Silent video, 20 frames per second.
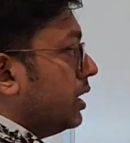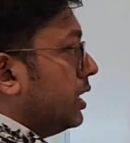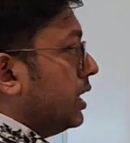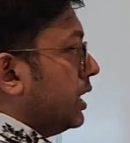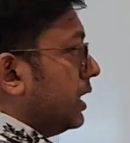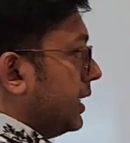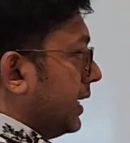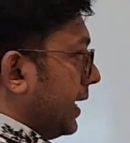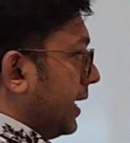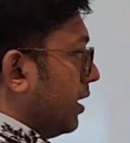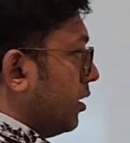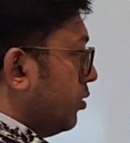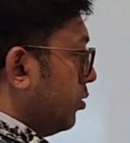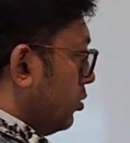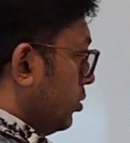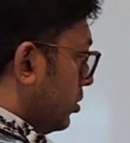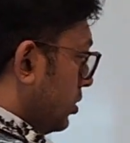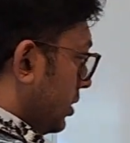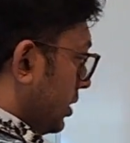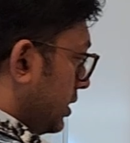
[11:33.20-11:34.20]
Now
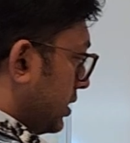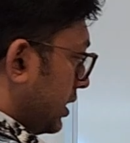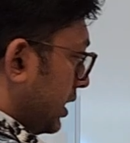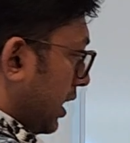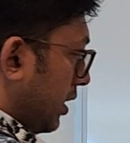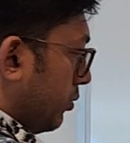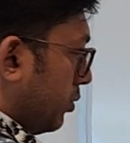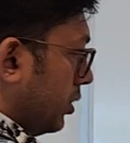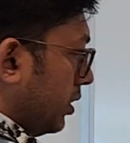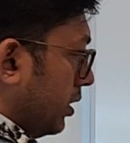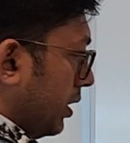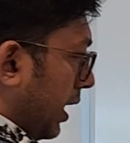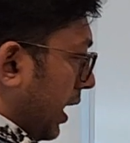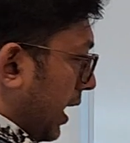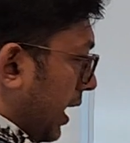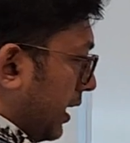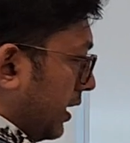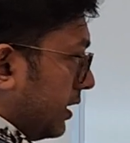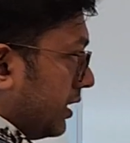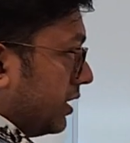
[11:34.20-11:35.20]
this guy will
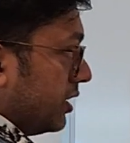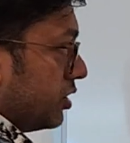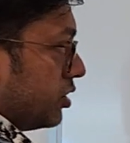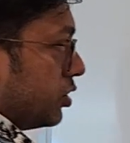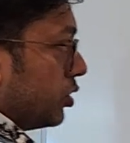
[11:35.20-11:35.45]
add these